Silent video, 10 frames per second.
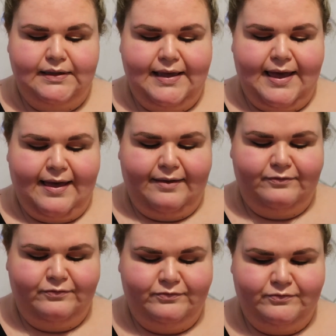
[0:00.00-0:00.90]
yeah,
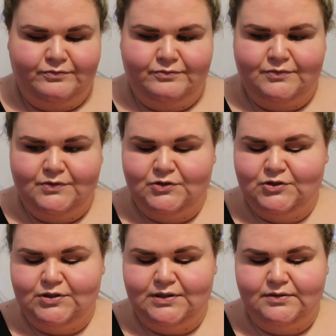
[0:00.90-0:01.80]

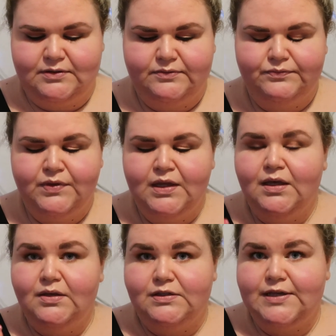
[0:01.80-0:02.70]
shit.
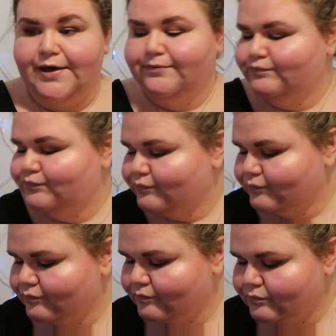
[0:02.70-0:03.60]
So
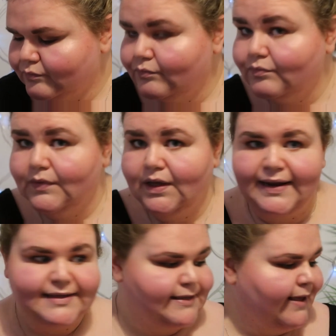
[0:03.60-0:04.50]

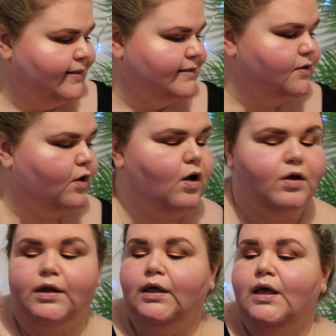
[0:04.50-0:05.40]
let's get this on.